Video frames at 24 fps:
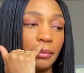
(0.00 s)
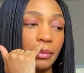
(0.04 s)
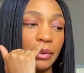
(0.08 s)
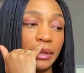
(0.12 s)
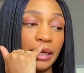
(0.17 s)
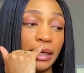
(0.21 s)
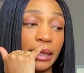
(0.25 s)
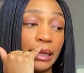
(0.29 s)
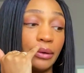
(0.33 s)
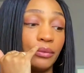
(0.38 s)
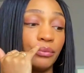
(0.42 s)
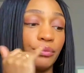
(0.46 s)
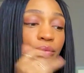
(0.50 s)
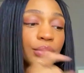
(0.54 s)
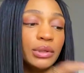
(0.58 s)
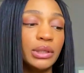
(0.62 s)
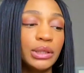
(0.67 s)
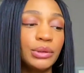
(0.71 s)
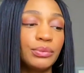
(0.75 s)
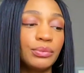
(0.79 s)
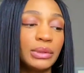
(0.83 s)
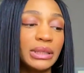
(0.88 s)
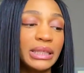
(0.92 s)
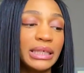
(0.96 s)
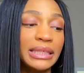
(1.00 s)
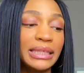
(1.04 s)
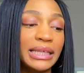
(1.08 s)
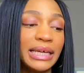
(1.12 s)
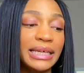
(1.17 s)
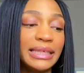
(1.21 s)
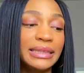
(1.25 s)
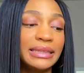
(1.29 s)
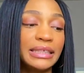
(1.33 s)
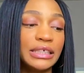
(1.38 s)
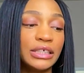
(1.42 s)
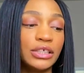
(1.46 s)
But yeah, really, really
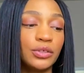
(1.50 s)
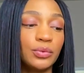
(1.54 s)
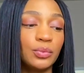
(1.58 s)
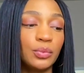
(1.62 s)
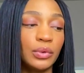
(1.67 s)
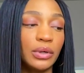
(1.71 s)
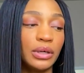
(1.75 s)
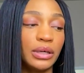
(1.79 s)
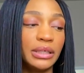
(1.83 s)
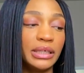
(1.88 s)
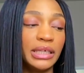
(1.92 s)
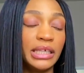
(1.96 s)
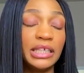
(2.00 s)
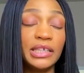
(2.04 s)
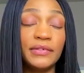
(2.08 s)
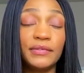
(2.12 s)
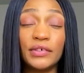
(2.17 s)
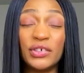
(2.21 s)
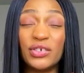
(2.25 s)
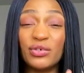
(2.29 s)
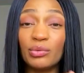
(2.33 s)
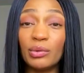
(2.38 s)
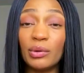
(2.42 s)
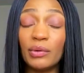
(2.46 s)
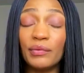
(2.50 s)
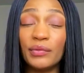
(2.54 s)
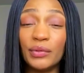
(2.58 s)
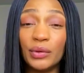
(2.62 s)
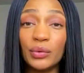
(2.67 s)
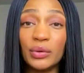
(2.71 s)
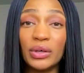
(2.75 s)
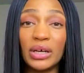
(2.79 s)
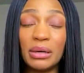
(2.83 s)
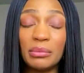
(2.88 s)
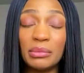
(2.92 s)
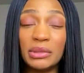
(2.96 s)
like this one. Individual
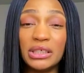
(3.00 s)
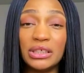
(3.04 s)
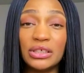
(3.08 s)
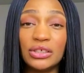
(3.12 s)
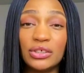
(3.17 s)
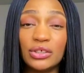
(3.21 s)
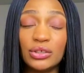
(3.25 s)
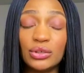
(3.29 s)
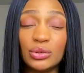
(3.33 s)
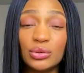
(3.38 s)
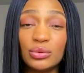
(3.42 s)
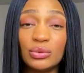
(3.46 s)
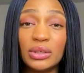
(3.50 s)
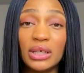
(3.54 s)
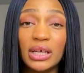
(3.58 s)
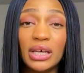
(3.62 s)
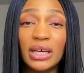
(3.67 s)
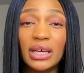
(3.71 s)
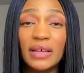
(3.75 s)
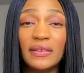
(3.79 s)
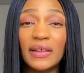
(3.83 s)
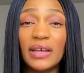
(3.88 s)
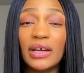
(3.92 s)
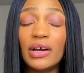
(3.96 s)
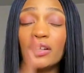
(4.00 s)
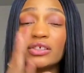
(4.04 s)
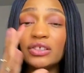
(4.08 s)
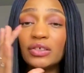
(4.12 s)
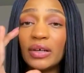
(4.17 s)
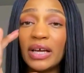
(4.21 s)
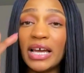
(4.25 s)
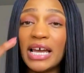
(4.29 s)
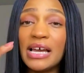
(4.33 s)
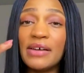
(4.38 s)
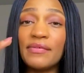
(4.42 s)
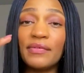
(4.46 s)
review coming soon. They
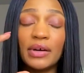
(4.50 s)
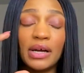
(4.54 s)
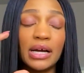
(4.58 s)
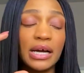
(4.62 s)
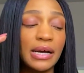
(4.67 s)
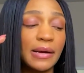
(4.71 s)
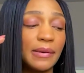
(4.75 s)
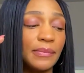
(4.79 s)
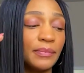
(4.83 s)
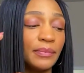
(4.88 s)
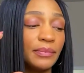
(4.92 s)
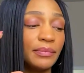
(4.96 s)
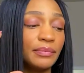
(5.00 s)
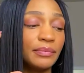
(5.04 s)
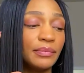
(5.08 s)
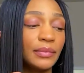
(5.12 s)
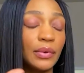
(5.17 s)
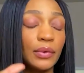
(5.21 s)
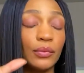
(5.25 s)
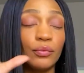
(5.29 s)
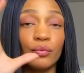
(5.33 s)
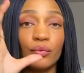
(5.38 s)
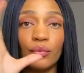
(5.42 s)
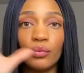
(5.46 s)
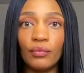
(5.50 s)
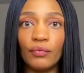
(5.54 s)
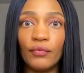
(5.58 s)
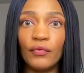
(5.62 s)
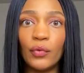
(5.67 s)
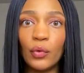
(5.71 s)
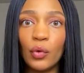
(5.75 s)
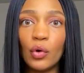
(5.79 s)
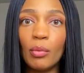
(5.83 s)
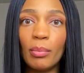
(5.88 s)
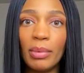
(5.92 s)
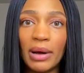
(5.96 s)
also have
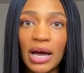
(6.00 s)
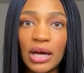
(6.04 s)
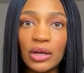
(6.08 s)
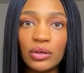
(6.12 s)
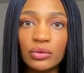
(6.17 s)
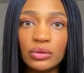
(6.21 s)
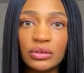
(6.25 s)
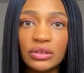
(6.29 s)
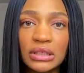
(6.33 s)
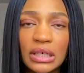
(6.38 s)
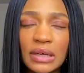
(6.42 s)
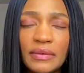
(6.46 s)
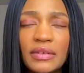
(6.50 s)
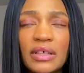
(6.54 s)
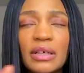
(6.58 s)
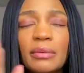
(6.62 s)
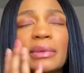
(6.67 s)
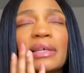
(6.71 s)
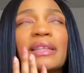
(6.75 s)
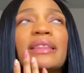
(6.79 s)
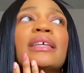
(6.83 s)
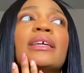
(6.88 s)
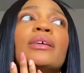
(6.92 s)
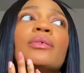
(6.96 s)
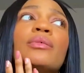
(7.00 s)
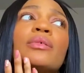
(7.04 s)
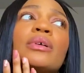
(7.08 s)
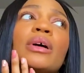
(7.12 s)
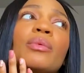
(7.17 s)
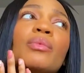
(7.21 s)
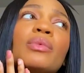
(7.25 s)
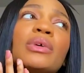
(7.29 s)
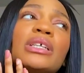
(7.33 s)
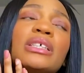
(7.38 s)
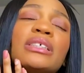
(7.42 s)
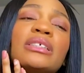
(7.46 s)
full bottles of them. I think,
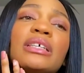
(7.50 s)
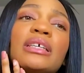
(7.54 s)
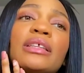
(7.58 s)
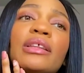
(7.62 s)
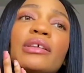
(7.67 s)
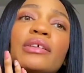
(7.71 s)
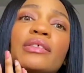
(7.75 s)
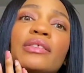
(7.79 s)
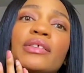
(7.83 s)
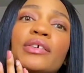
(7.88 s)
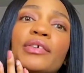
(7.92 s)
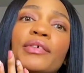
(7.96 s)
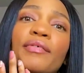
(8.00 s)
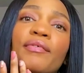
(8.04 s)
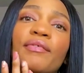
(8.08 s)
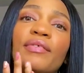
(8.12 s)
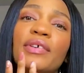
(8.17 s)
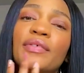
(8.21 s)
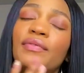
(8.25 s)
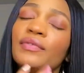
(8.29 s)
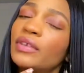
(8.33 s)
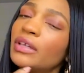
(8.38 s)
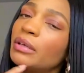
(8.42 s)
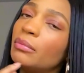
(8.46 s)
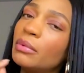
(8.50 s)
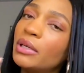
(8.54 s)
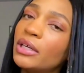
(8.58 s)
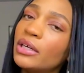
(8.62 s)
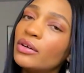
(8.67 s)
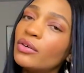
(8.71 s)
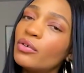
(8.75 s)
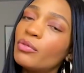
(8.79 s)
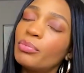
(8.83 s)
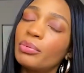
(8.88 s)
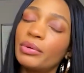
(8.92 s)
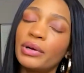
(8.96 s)
I want to say that they're 50
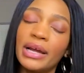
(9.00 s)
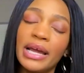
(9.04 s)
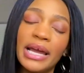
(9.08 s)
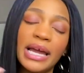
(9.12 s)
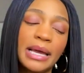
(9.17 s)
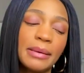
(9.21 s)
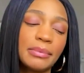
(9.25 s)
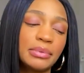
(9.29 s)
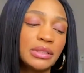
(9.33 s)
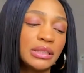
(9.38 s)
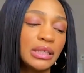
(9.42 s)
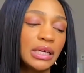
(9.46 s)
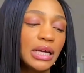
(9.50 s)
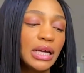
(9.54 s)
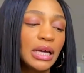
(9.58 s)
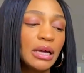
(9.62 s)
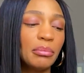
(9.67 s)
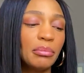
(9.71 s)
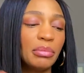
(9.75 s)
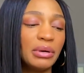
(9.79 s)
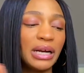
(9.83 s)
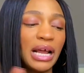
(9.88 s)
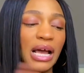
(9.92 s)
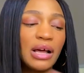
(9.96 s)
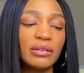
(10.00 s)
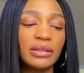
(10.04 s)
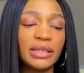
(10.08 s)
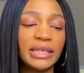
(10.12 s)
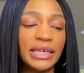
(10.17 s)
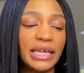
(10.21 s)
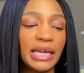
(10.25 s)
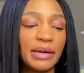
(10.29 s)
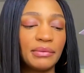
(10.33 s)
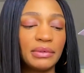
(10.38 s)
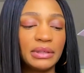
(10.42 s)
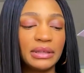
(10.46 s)
ml perhaps, but I'll
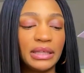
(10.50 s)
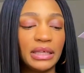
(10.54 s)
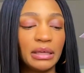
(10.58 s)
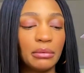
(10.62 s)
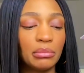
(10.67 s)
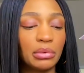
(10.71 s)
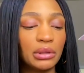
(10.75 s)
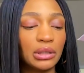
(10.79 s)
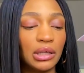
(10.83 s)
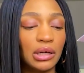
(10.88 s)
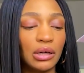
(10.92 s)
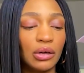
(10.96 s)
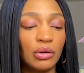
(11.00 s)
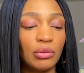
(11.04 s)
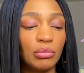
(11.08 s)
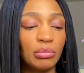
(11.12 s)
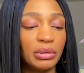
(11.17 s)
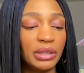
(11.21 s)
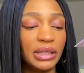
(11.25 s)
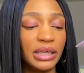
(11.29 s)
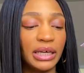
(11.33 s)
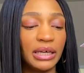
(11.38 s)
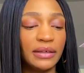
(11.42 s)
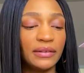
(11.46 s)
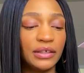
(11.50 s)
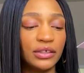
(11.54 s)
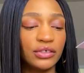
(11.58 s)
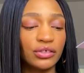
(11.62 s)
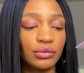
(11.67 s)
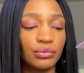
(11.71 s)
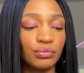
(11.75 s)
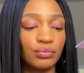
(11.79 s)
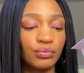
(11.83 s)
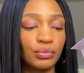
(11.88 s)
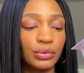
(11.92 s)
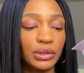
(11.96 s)
link everything below. But yeah, these
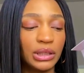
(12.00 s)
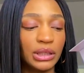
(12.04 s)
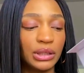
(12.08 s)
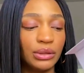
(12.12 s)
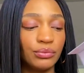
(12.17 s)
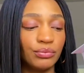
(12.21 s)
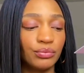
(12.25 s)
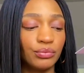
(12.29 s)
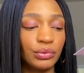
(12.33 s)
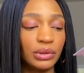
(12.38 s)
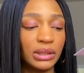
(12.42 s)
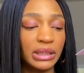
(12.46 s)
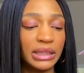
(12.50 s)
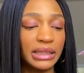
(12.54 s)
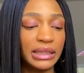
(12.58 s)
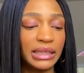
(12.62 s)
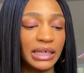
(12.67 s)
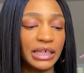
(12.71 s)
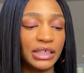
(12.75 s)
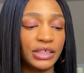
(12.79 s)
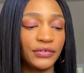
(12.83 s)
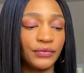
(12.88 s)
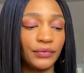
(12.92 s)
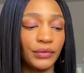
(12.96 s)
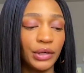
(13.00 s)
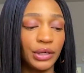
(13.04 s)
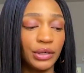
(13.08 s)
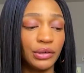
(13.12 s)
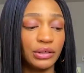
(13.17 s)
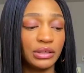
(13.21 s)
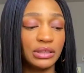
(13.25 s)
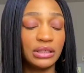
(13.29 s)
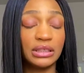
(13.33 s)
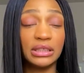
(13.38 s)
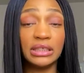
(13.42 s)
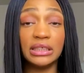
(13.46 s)
are really, really nice
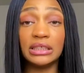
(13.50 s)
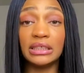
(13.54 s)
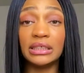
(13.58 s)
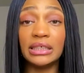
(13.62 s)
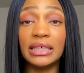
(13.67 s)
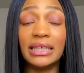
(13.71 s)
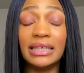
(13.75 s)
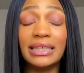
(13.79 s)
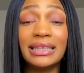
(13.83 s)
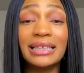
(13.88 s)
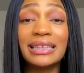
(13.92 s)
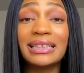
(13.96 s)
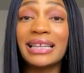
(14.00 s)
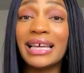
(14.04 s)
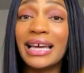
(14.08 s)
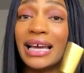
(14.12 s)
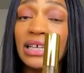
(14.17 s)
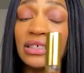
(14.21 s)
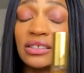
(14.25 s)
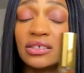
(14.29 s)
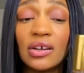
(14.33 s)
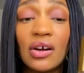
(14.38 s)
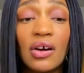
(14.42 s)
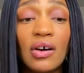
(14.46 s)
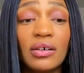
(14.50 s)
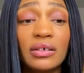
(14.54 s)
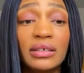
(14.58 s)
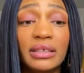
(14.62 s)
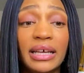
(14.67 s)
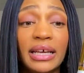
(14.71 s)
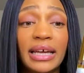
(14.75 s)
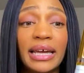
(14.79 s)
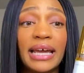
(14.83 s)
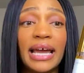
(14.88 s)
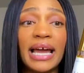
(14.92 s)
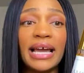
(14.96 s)
fragrances and last all
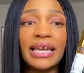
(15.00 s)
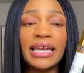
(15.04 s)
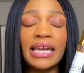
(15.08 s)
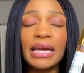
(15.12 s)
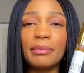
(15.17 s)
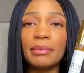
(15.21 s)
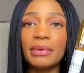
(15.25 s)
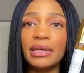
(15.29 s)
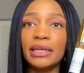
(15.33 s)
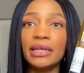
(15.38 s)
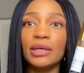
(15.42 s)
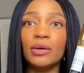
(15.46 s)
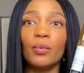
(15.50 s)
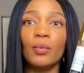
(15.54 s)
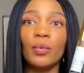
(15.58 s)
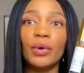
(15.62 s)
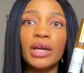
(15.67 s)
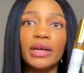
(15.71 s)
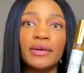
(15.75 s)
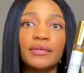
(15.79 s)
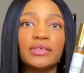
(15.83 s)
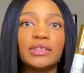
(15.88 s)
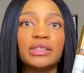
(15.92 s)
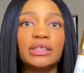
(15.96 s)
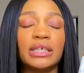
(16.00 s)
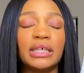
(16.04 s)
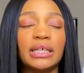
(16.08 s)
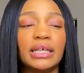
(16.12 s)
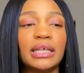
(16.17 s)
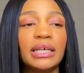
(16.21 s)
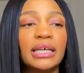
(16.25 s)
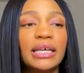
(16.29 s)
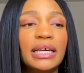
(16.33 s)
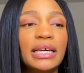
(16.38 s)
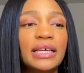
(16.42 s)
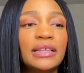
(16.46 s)
day. I kept getting whiffs
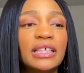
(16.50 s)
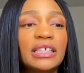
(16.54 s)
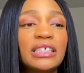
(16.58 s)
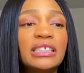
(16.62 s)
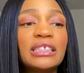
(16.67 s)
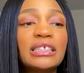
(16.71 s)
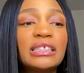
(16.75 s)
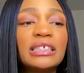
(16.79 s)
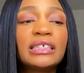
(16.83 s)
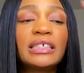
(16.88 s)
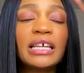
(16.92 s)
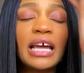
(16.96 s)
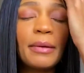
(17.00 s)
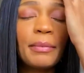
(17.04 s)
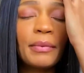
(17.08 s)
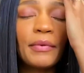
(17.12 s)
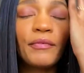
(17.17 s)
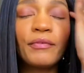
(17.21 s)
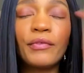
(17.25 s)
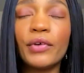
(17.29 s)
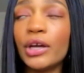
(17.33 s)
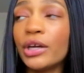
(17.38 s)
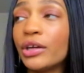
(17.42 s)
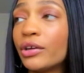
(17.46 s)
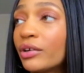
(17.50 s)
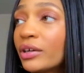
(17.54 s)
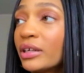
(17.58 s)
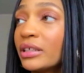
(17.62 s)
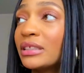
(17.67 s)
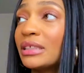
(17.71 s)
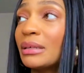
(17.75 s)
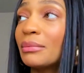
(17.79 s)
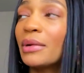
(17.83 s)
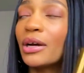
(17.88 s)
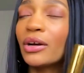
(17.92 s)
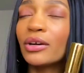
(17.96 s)
and this is the type of
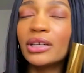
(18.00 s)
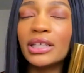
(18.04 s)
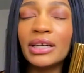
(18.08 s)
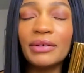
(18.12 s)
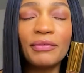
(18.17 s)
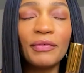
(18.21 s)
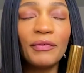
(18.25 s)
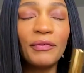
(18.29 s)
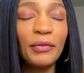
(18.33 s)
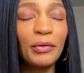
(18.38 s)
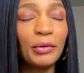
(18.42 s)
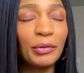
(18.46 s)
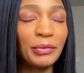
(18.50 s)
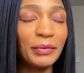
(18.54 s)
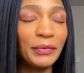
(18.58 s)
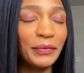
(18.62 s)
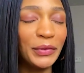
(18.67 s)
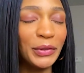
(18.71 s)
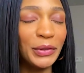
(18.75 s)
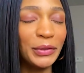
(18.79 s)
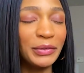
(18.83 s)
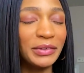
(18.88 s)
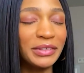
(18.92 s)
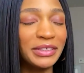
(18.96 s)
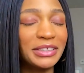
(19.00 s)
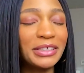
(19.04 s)
fragrance, I'm not going to give a full review.